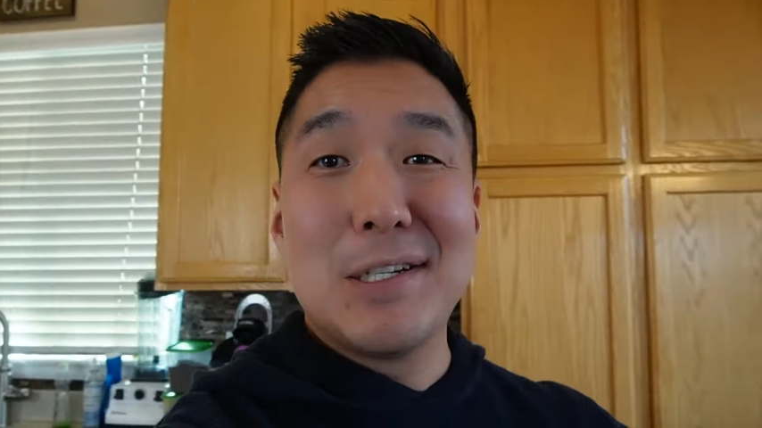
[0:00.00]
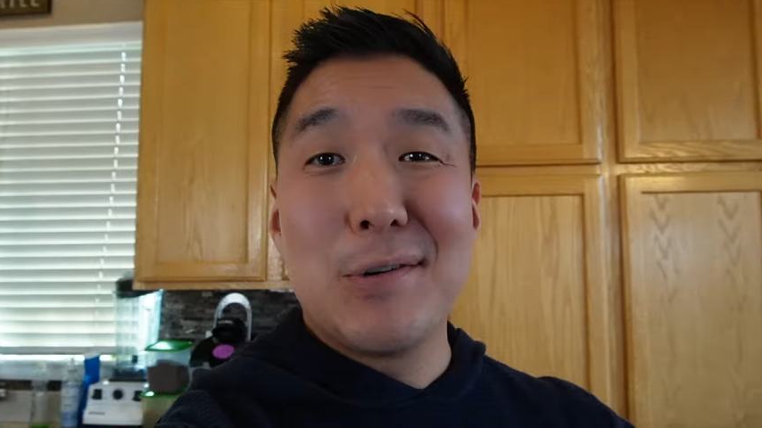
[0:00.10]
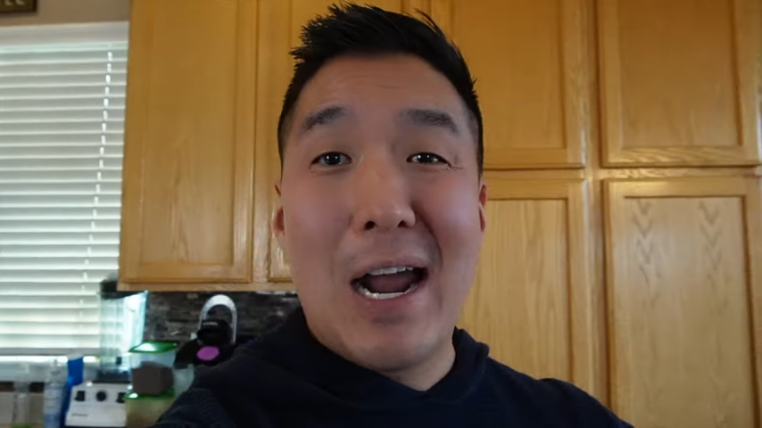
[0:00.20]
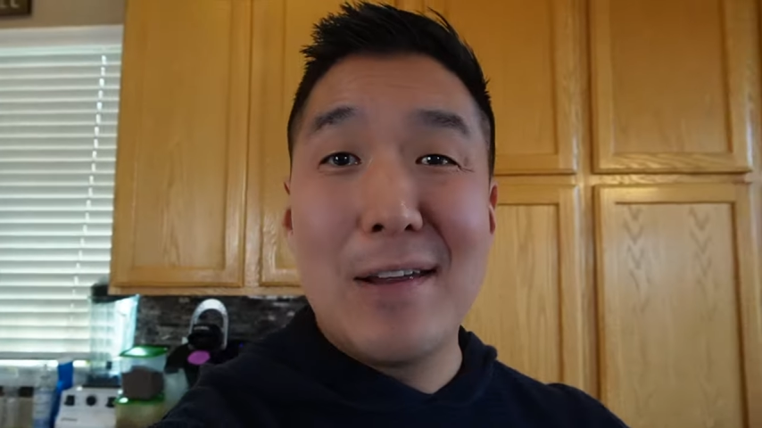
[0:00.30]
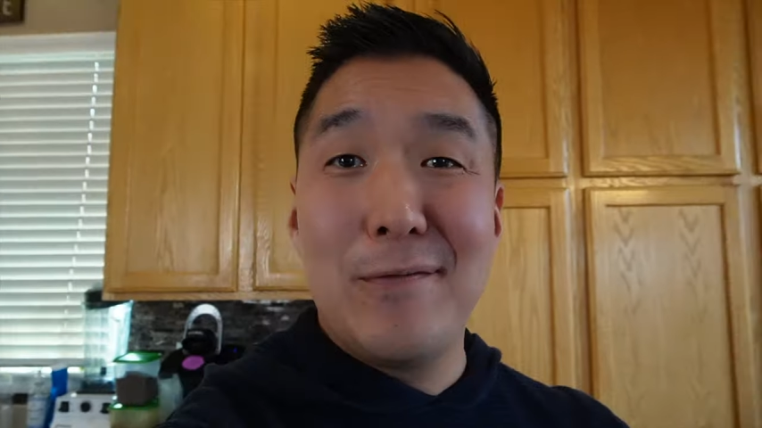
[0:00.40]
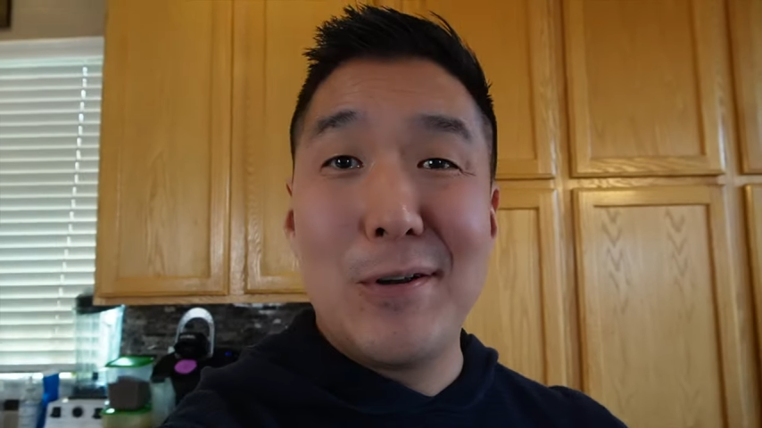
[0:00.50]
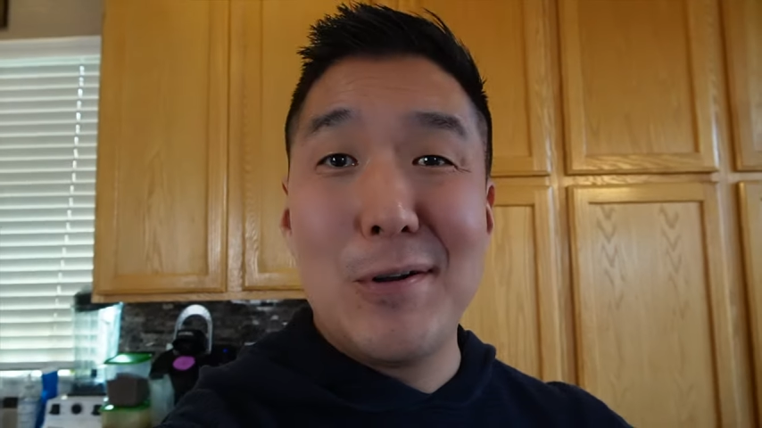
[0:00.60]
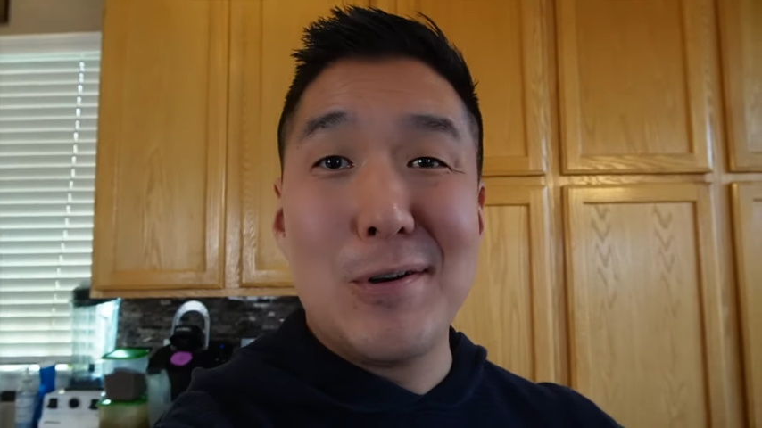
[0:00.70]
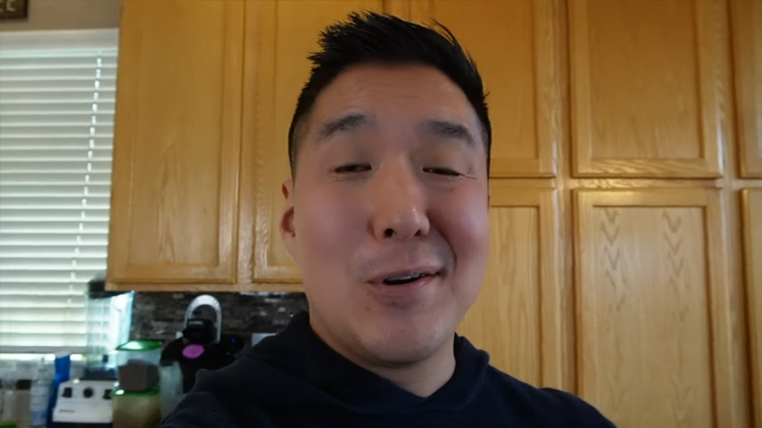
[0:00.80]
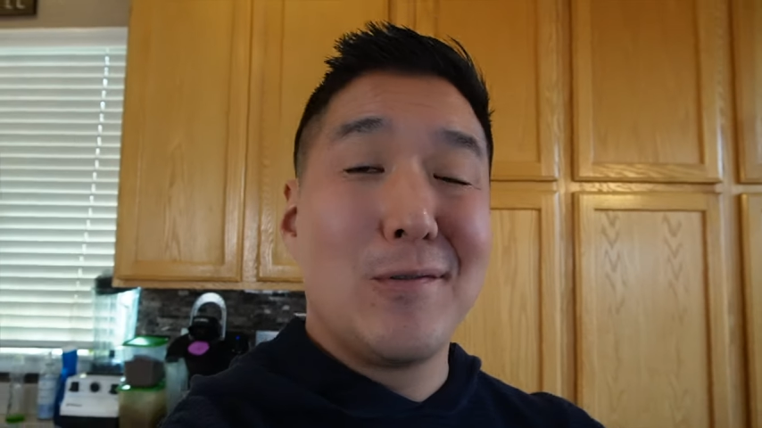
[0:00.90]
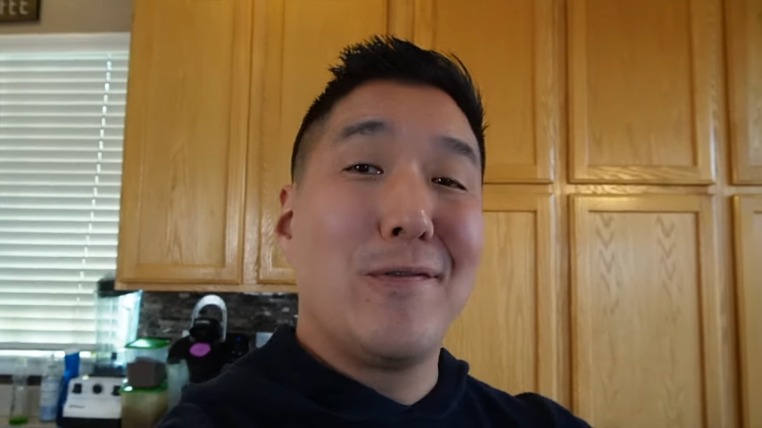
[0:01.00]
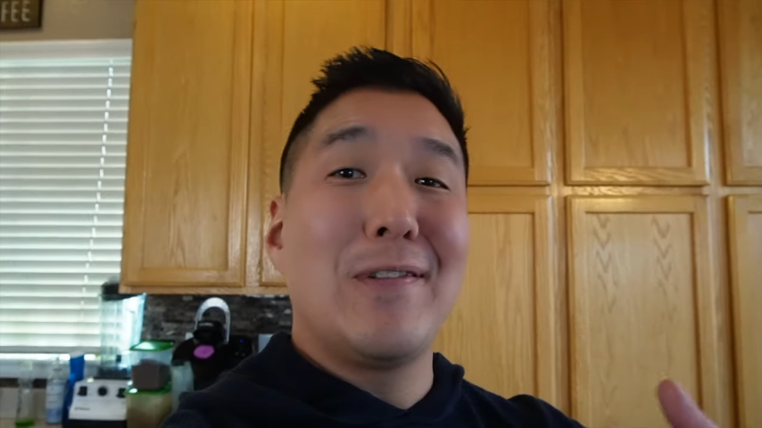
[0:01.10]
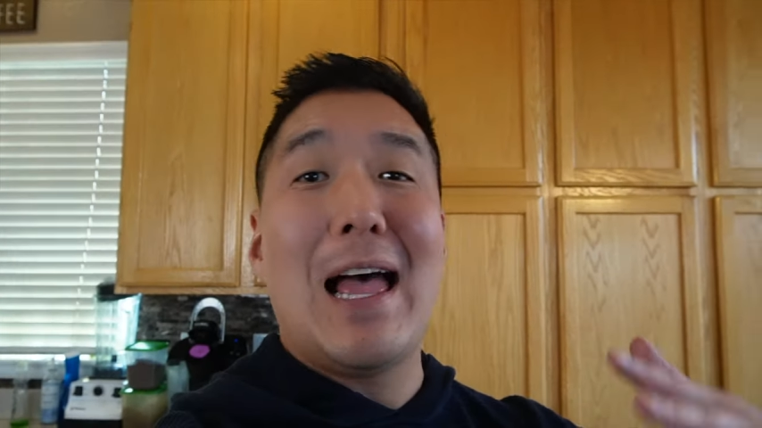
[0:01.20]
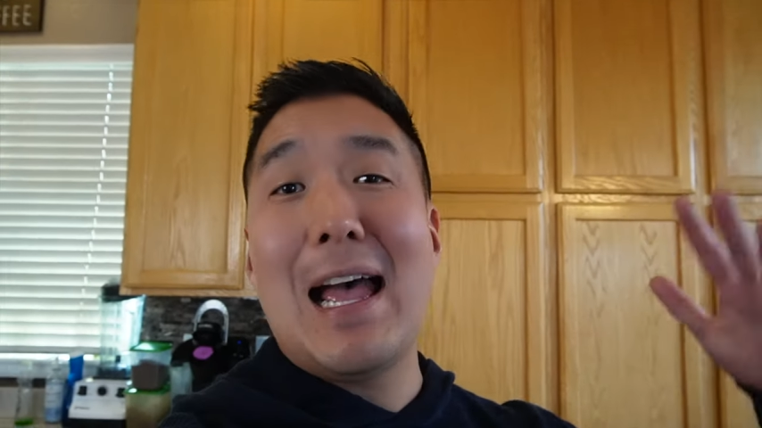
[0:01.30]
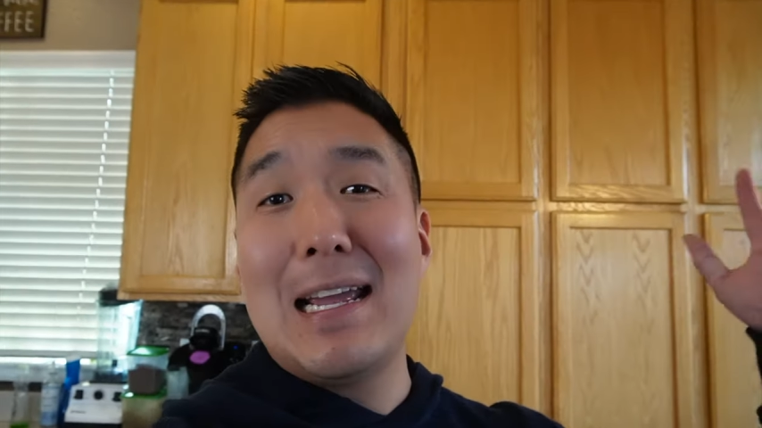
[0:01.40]
dry food or
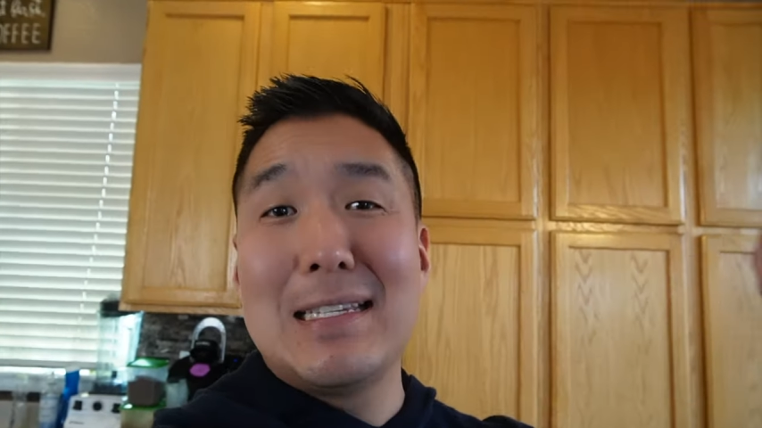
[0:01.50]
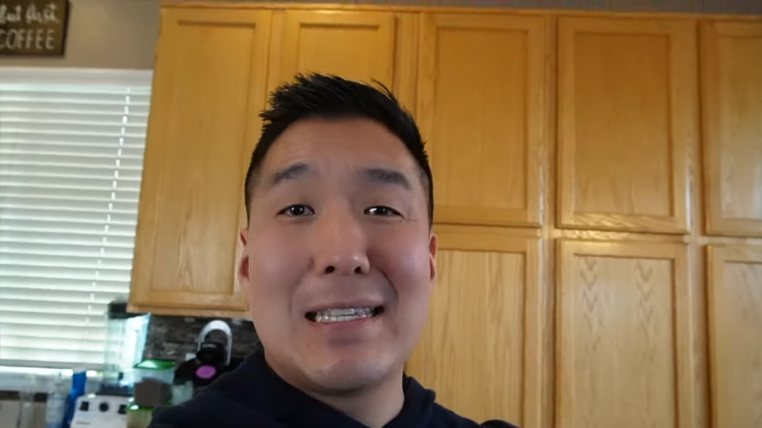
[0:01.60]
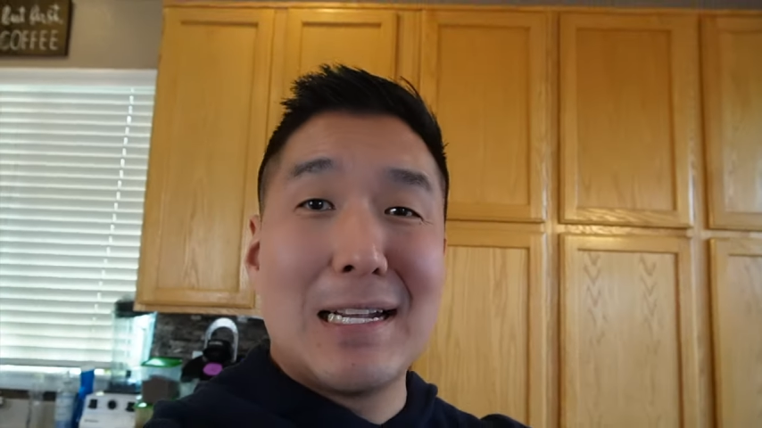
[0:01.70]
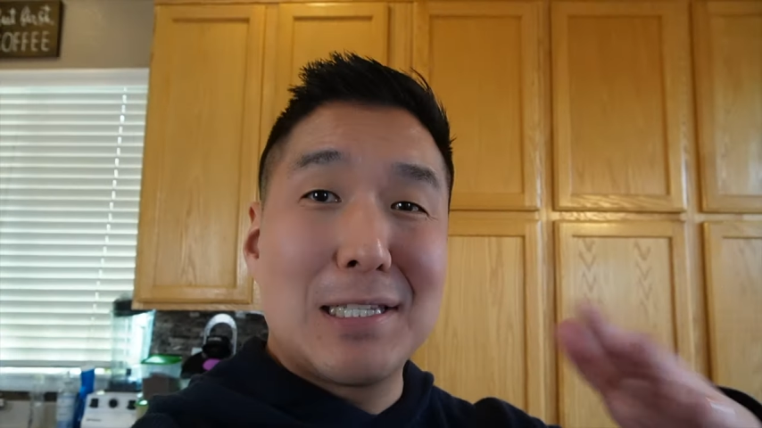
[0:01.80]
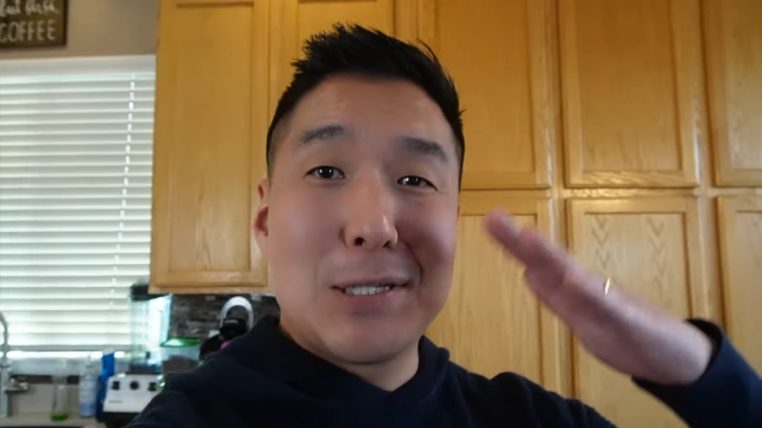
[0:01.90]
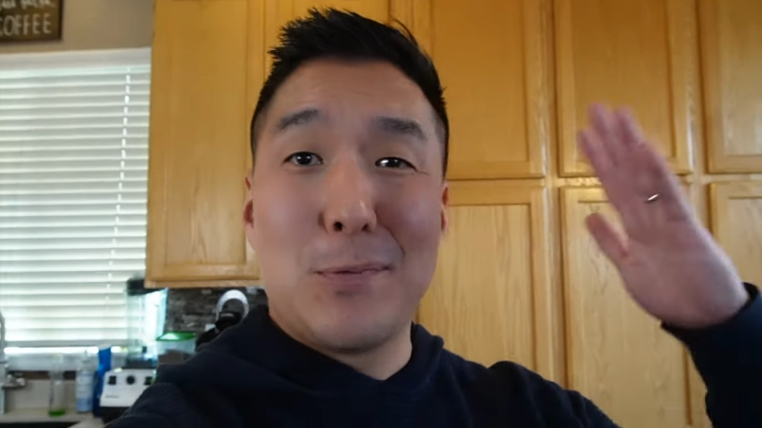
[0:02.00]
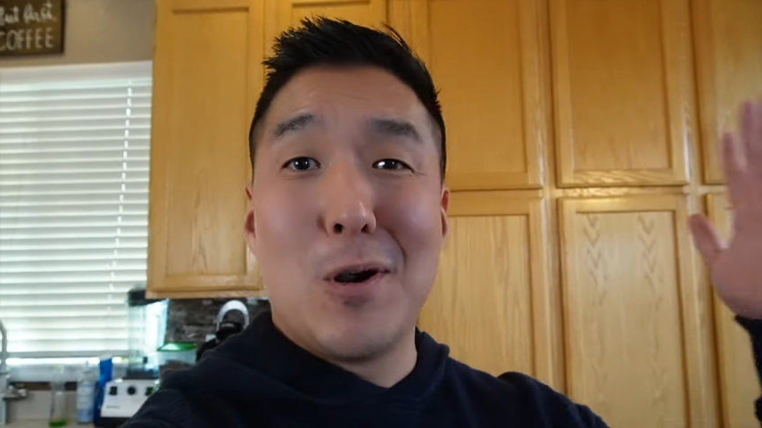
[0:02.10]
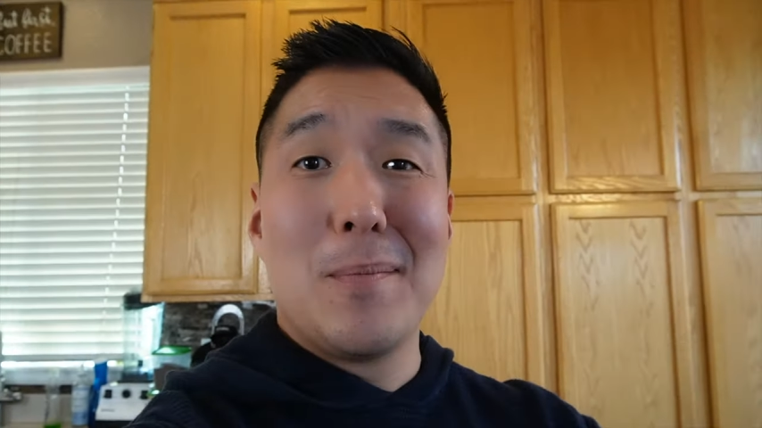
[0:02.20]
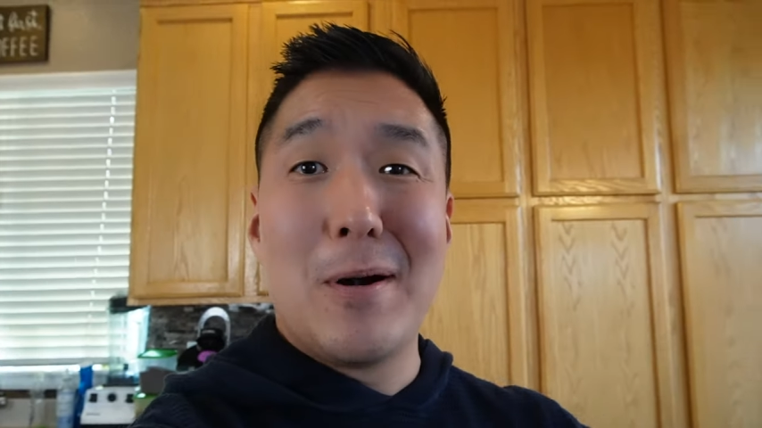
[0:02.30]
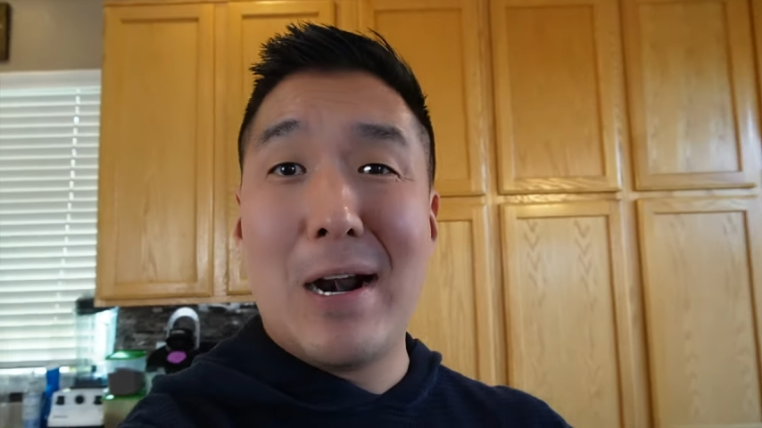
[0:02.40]
flies that swarm